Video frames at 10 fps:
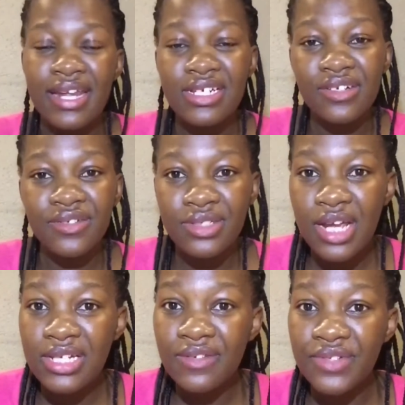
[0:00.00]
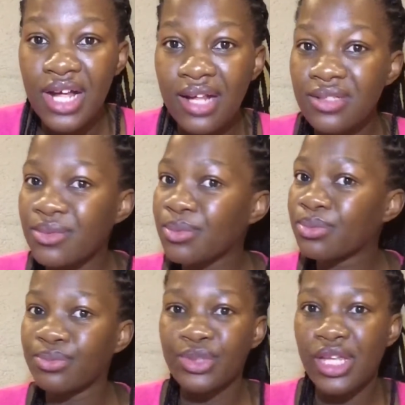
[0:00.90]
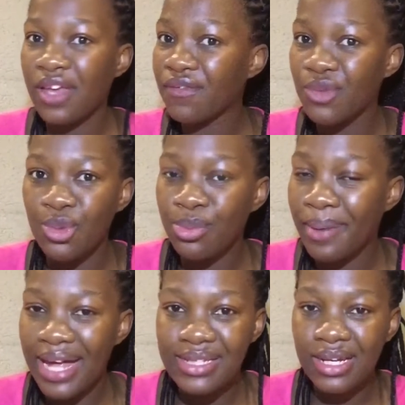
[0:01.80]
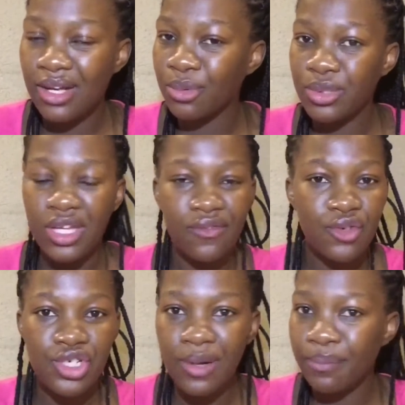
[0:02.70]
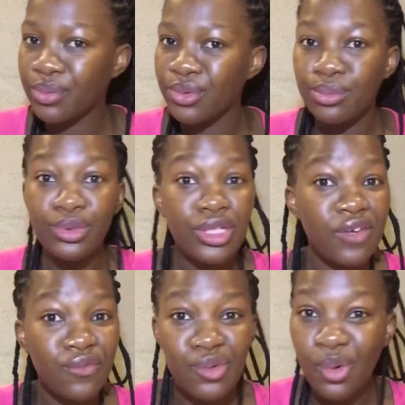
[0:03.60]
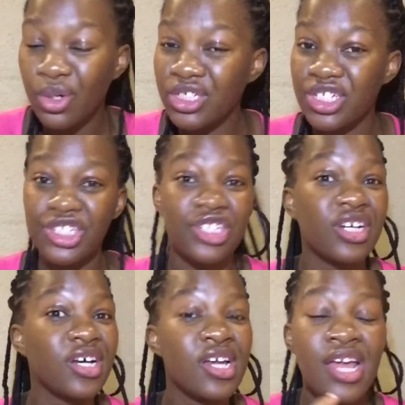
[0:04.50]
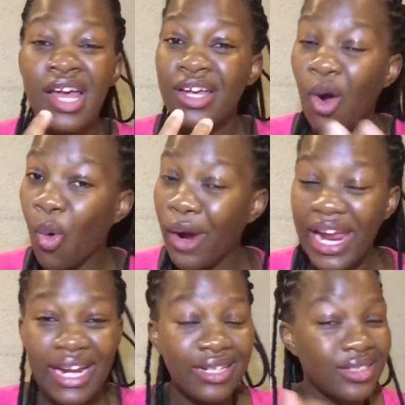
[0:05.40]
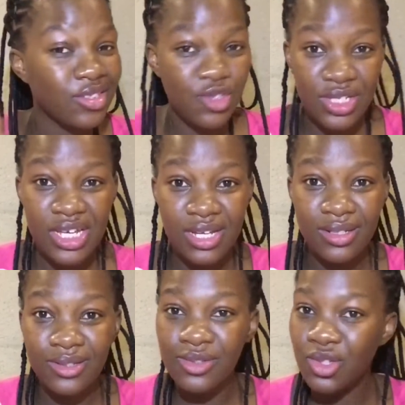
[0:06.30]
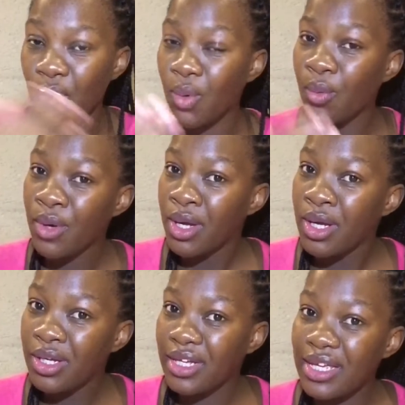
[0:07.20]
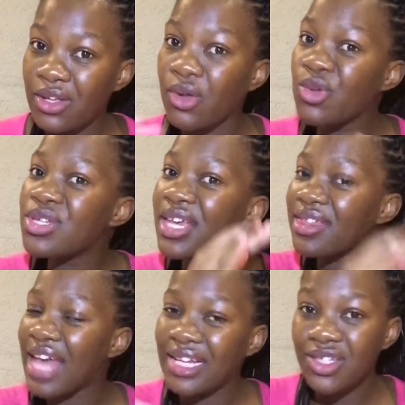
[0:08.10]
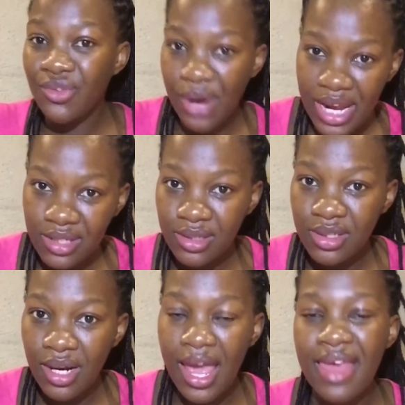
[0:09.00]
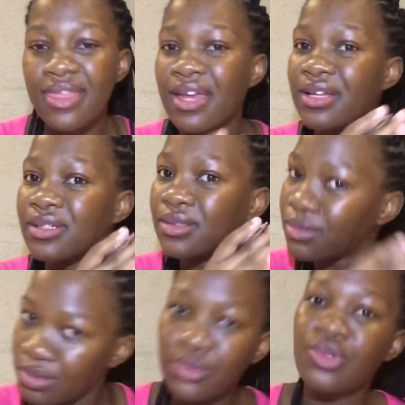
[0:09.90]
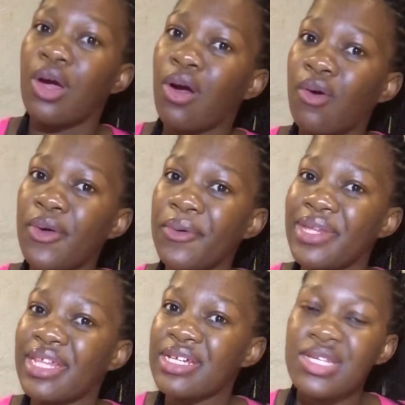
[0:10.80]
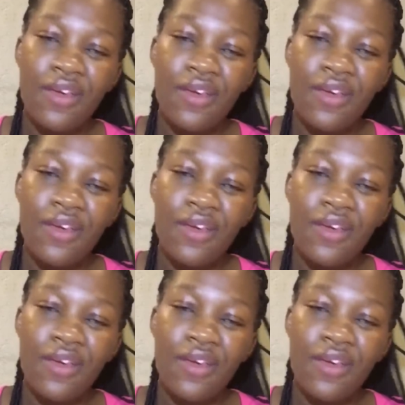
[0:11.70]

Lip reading: Native child will give you butter, will give you shampoo, will give you conditioner, oil. You see, so you're using that range and then you're going with it.